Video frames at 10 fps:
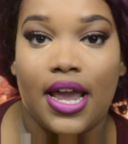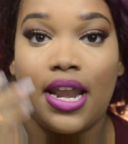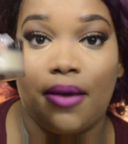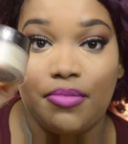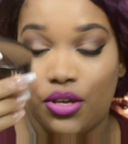
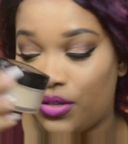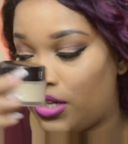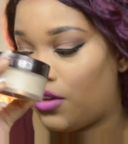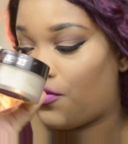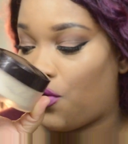And I'm
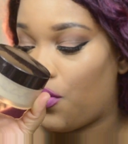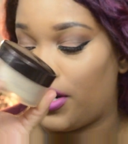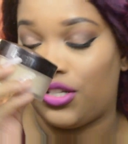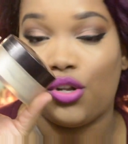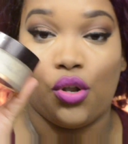using, of
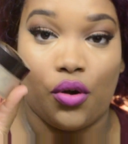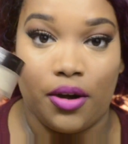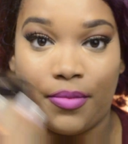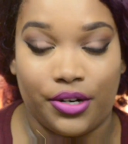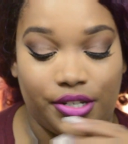course,
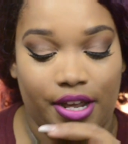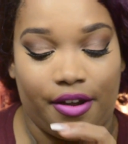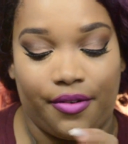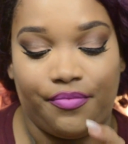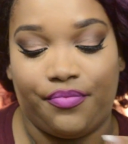
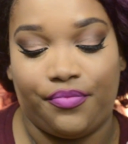Mercier.